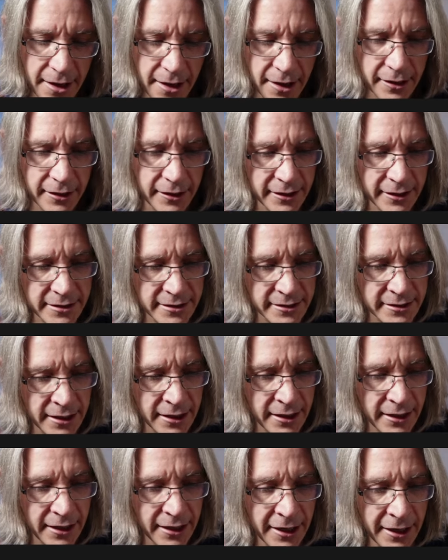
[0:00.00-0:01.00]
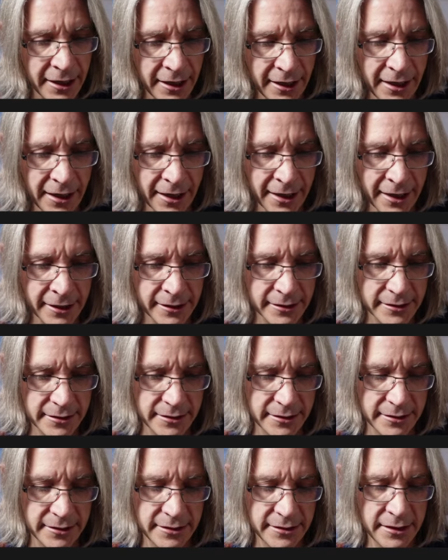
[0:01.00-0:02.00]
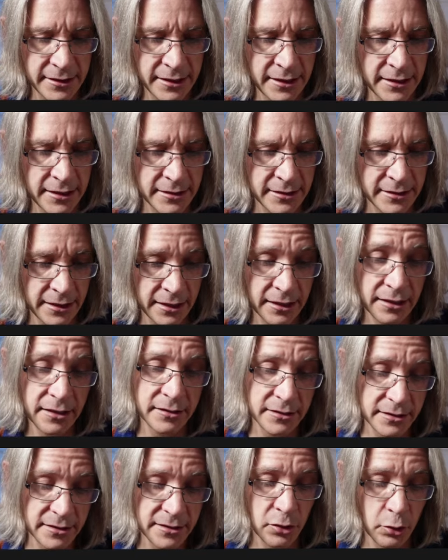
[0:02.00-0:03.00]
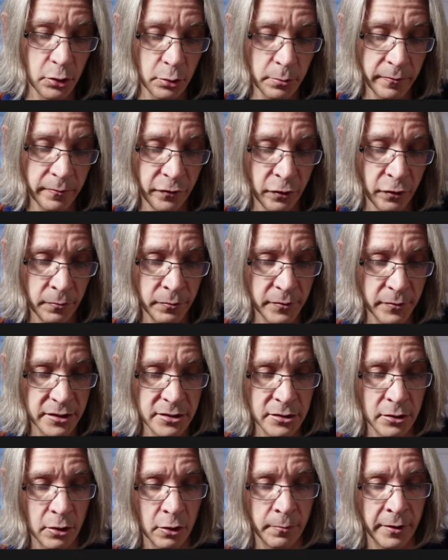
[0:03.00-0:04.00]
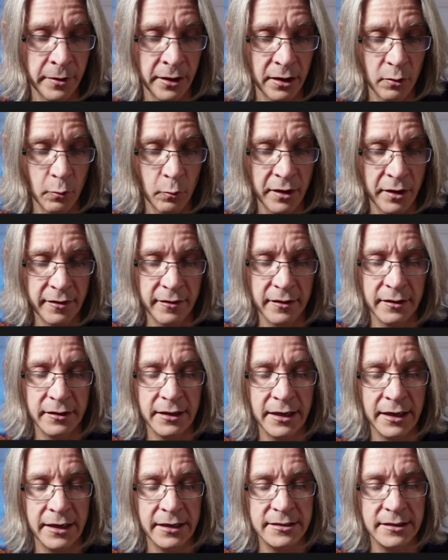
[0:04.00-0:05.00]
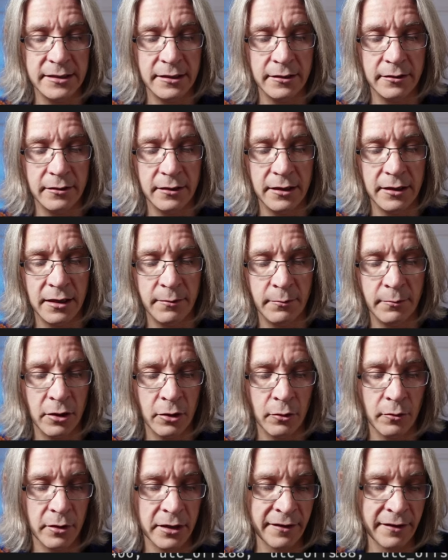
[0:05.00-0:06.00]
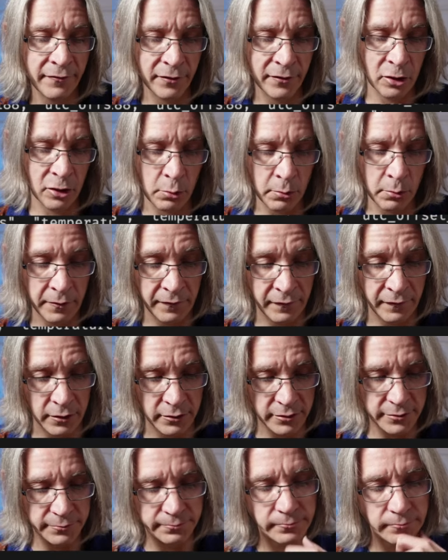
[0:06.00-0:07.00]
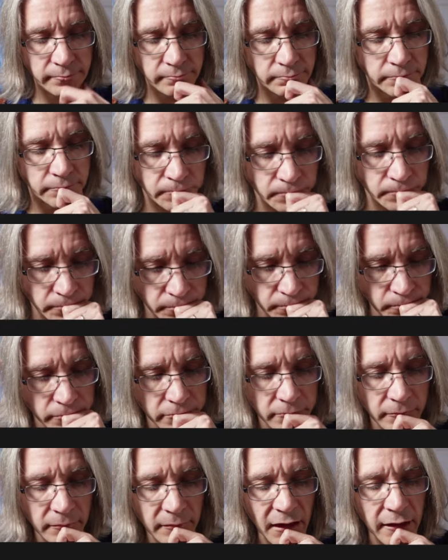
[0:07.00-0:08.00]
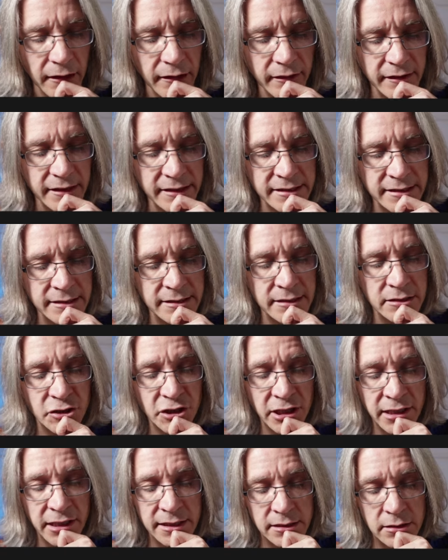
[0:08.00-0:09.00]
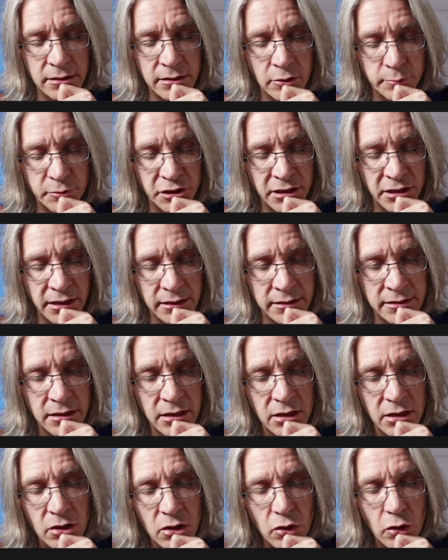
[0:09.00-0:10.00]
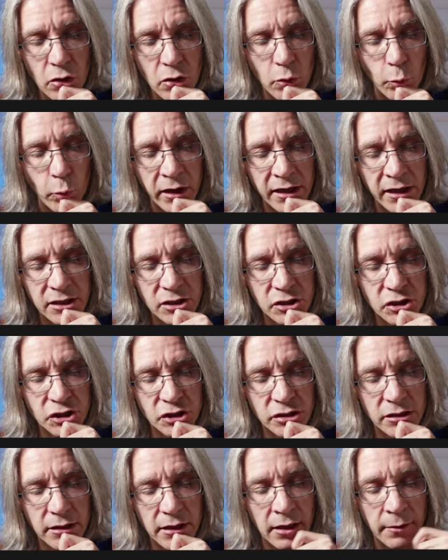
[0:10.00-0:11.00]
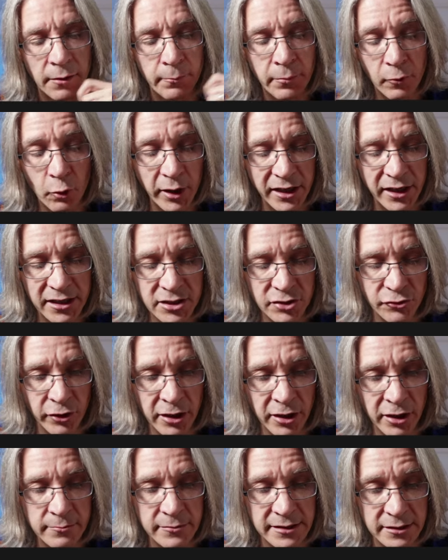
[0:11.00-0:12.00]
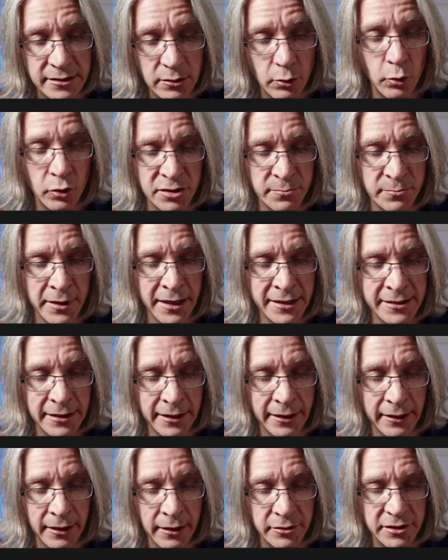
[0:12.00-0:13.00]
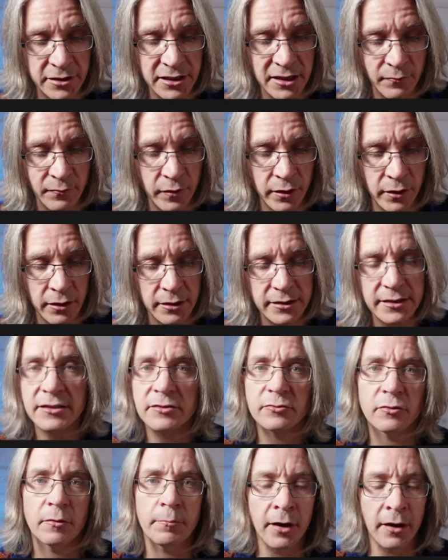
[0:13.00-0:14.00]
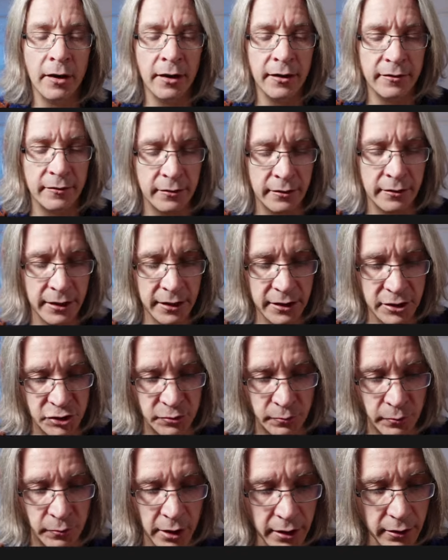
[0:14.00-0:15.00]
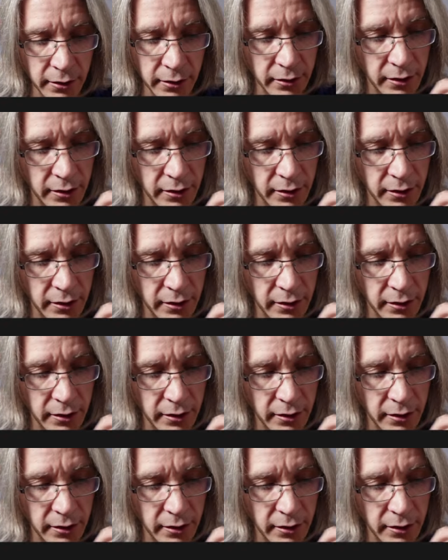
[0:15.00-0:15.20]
Let's say kcat ct consume from the topic weather data demo and have a look at what we've got. This is a JSON object which Quick Streams is automatically going to convert into a Python dictionary.